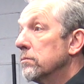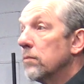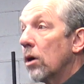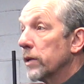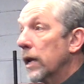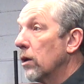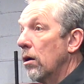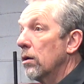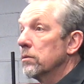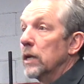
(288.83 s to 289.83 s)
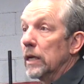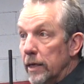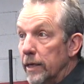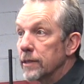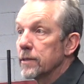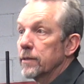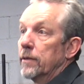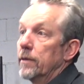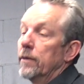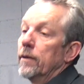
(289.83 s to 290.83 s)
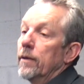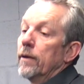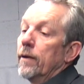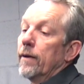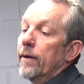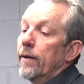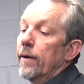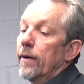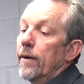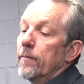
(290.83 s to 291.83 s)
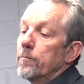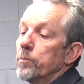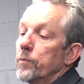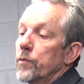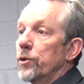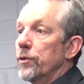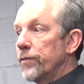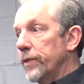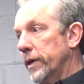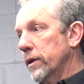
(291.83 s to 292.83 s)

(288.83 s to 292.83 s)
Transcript: all day long, at least. Um, so you figure